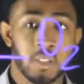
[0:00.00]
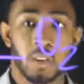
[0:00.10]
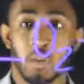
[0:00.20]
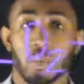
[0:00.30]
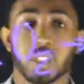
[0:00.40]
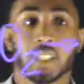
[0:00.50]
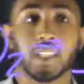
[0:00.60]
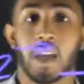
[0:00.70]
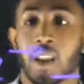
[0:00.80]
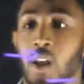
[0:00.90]
We see
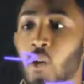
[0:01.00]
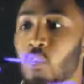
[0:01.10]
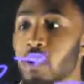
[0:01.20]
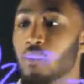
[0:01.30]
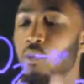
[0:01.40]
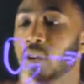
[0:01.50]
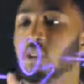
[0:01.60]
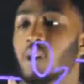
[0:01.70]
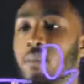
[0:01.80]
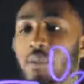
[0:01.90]
that we have 1
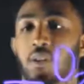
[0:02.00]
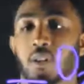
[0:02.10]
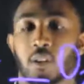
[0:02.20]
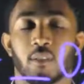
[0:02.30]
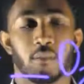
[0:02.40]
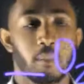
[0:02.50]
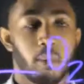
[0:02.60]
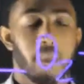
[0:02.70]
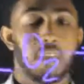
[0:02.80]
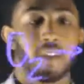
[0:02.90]
carbon from our
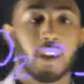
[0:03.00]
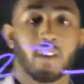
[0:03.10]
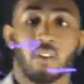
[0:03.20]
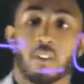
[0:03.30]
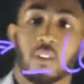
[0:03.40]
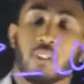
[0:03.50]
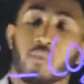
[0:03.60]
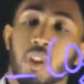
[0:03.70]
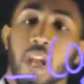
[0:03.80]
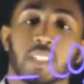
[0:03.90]
methane on our
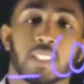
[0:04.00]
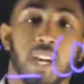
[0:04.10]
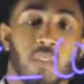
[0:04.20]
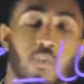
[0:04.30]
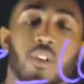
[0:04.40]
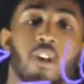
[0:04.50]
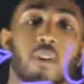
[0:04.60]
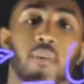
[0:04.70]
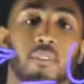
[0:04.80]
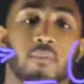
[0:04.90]
reactant side and 1
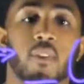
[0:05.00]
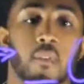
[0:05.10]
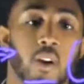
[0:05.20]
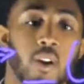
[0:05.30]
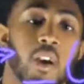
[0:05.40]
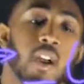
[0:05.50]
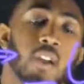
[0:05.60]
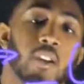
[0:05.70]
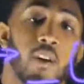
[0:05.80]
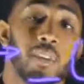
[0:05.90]
carbon from our
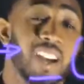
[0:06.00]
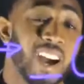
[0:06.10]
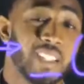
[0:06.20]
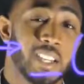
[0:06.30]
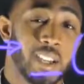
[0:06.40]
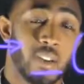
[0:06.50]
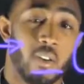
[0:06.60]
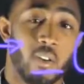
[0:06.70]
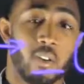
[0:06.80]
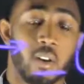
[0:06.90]
carbon dioxide
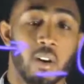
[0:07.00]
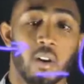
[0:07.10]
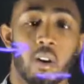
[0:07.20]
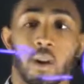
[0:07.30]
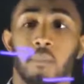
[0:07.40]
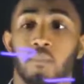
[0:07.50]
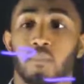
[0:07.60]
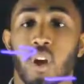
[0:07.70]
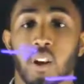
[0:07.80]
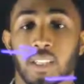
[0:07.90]
on our
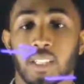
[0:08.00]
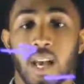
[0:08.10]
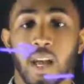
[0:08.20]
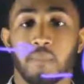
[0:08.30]
product side.